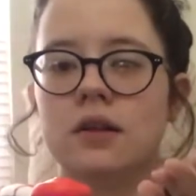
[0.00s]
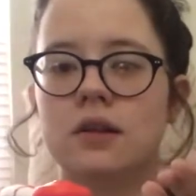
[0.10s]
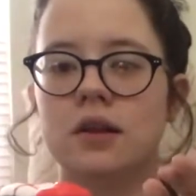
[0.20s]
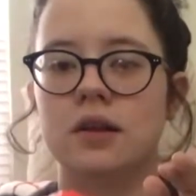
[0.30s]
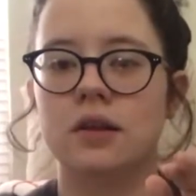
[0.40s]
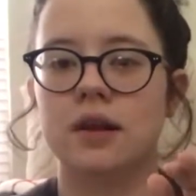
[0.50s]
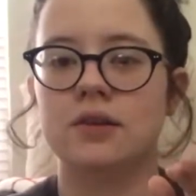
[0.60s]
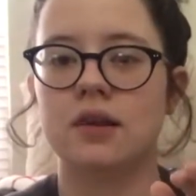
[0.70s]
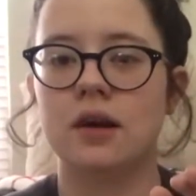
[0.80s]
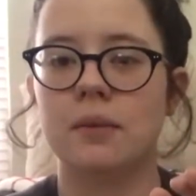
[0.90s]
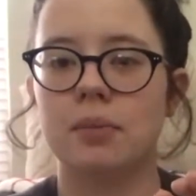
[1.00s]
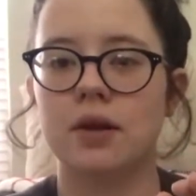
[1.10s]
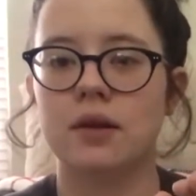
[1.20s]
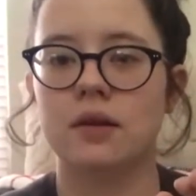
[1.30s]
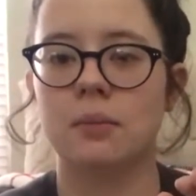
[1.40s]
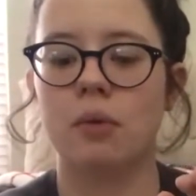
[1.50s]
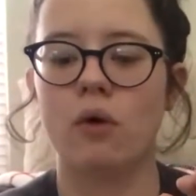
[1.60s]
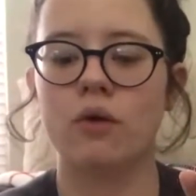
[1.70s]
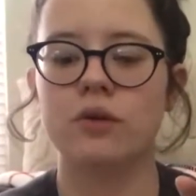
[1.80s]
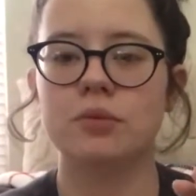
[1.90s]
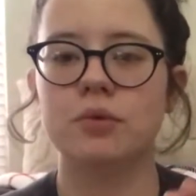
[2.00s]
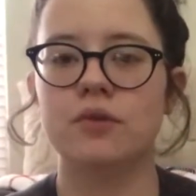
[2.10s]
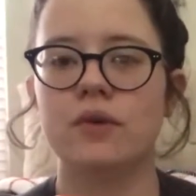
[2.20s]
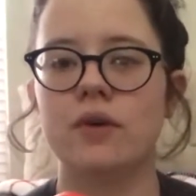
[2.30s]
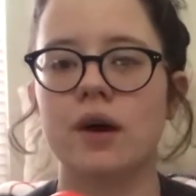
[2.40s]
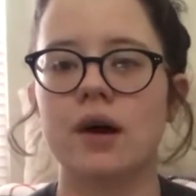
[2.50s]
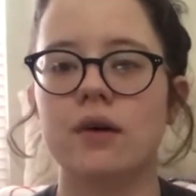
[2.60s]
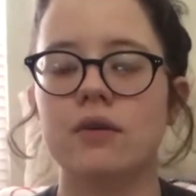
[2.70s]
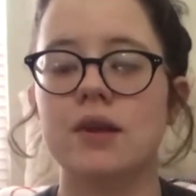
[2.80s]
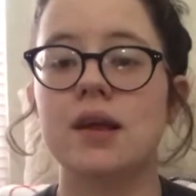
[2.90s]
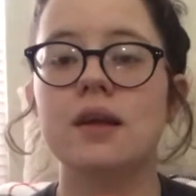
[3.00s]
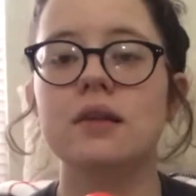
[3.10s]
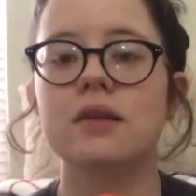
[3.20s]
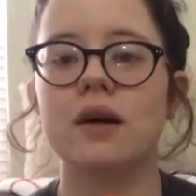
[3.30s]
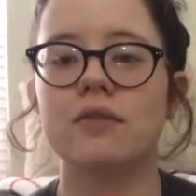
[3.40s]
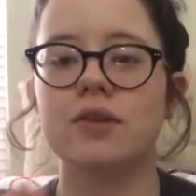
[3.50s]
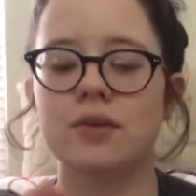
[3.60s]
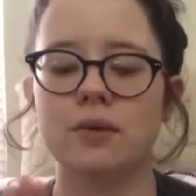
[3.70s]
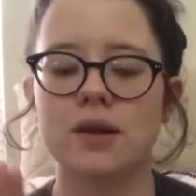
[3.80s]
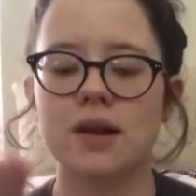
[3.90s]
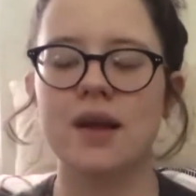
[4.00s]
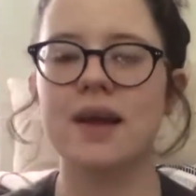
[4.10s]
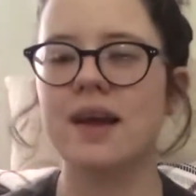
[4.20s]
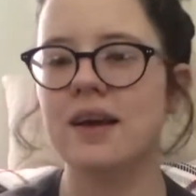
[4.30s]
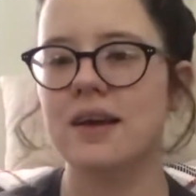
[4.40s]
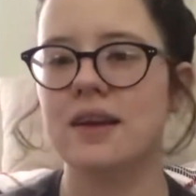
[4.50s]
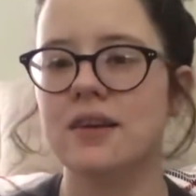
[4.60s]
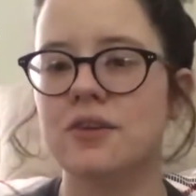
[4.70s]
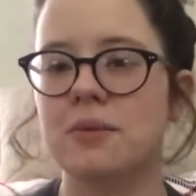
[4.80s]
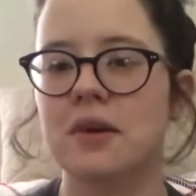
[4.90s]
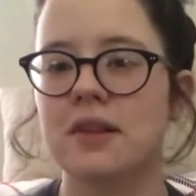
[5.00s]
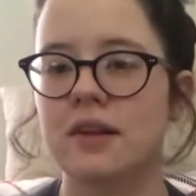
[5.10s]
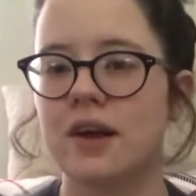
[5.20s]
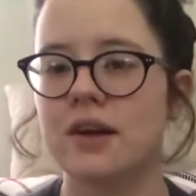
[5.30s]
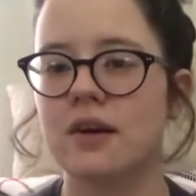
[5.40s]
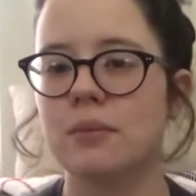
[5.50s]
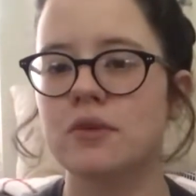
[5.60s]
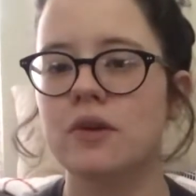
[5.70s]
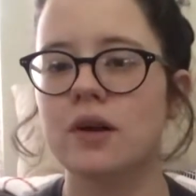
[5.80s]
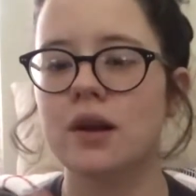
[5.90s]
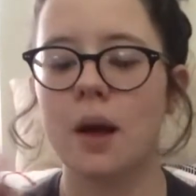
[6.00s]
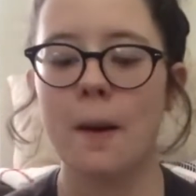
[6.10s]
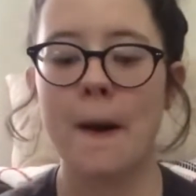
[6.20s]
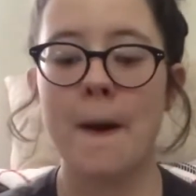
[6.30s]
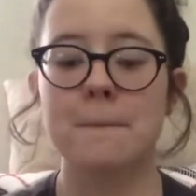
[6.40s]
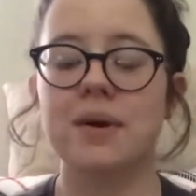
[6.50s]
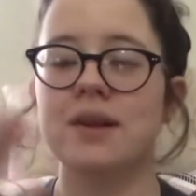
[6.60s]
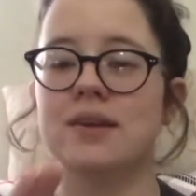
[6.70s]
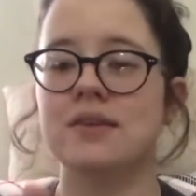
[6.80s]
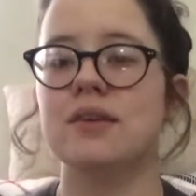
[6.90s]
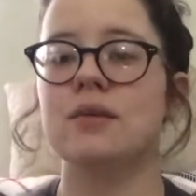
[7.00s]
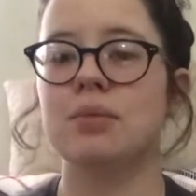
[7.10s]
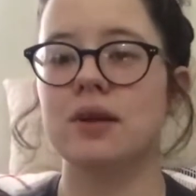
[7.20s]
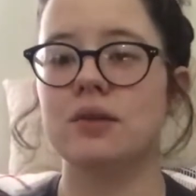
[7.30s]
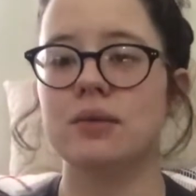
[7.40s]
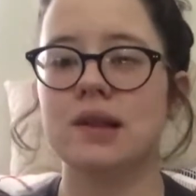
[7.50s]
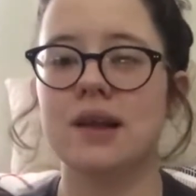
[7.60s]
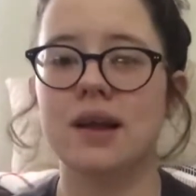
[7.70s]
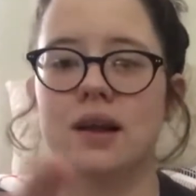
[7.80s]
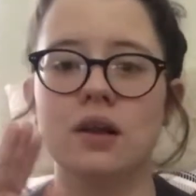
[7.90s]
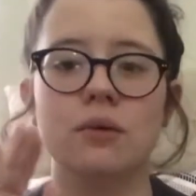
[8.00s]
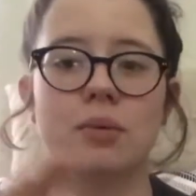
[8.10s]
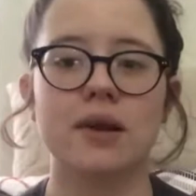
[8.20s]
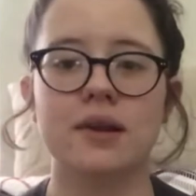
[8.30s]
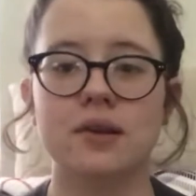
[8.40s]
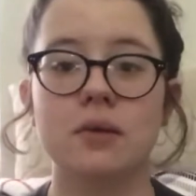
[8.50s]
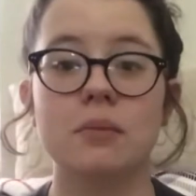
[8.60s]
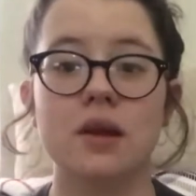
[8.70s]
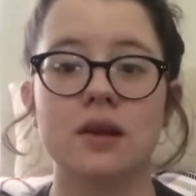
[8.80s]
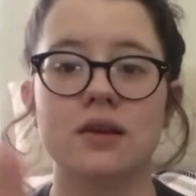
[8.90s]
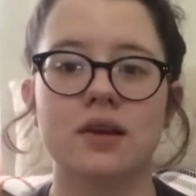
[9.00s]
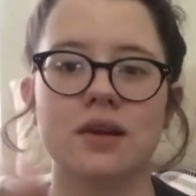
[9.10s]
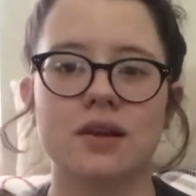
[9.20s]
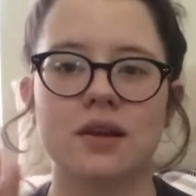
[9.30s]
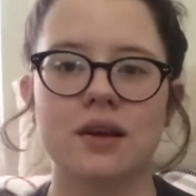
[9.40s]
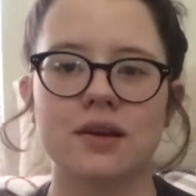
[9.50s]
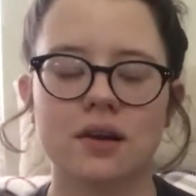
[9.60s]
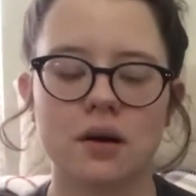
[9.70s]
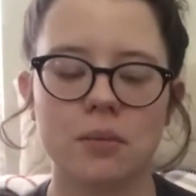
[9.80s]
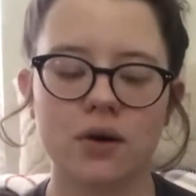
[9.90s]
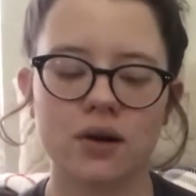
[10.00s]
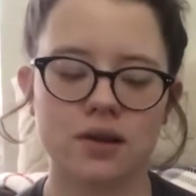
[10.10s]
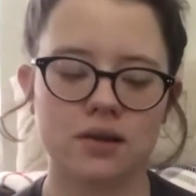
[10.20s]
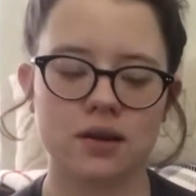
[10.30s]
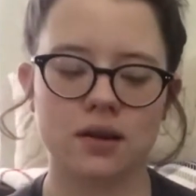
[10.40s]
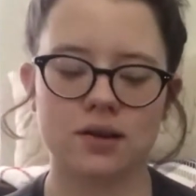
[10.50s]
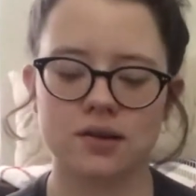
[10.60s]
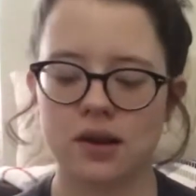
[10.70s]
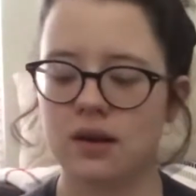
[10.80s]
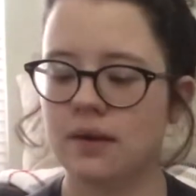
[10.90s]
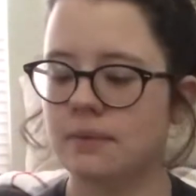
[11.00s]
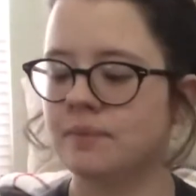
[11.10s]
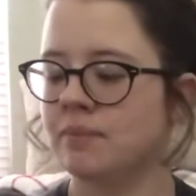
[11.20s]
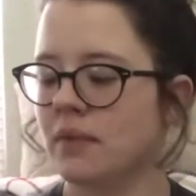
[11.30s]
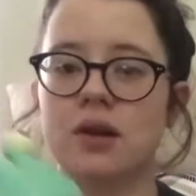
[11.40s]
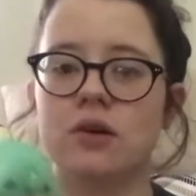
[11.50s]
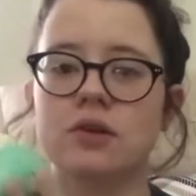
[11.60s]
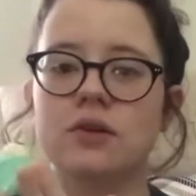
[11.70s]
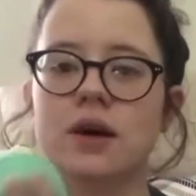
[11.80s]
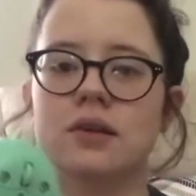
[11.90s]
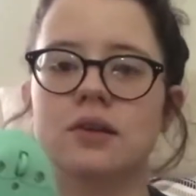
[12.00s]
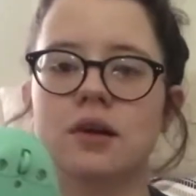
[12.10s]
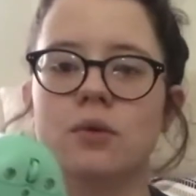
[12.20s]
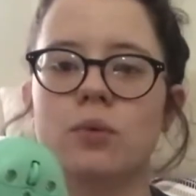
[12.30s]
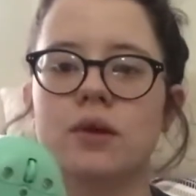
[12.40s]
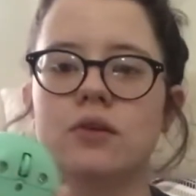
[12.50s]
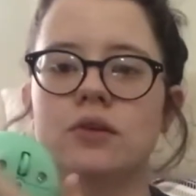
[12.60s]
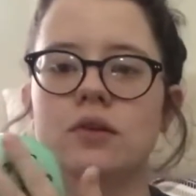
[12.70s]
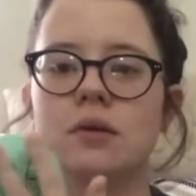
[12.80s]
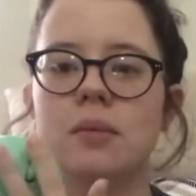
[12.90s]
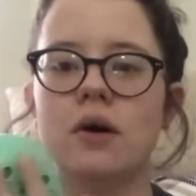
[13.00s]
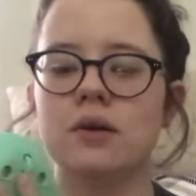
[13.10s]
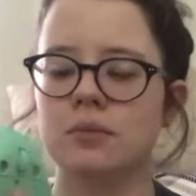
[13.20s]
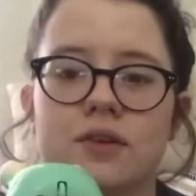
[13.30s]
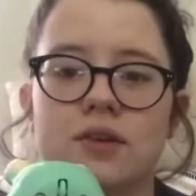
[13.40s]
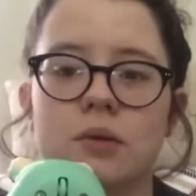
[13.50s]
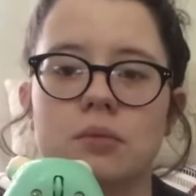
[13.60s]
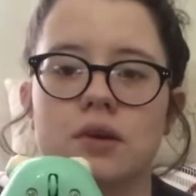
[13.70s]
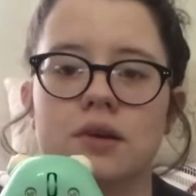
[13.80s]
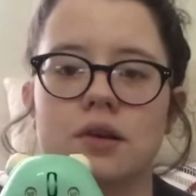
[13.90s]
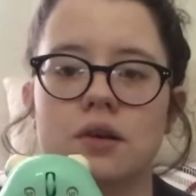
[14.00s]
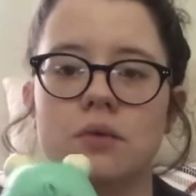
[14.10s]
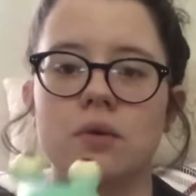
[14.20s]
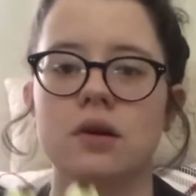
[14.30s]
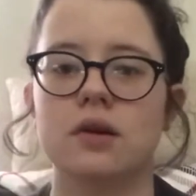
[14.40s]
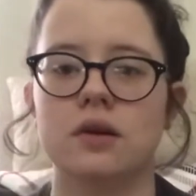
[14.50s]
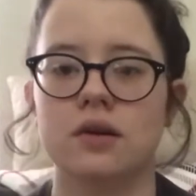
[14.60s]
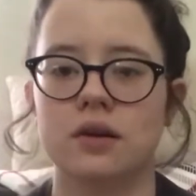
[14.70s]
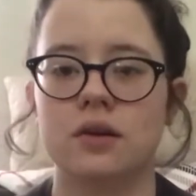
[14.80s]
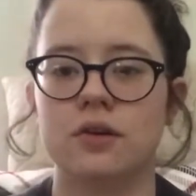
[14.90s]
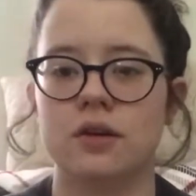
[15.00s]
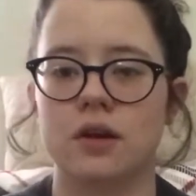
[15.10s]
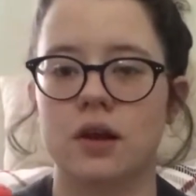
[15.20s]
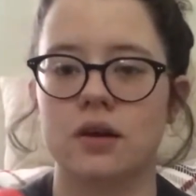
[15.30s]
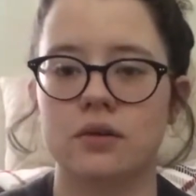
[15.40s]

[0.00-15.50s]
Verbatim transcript: it lights up and the balls move around. He loves doing it. He can't get it to where the light comes on, but he still plays with it, and he'll bring it to me to get the light to come on because he likes seeing it. It also has like wheels on the bottom. For some reason you wanted it to like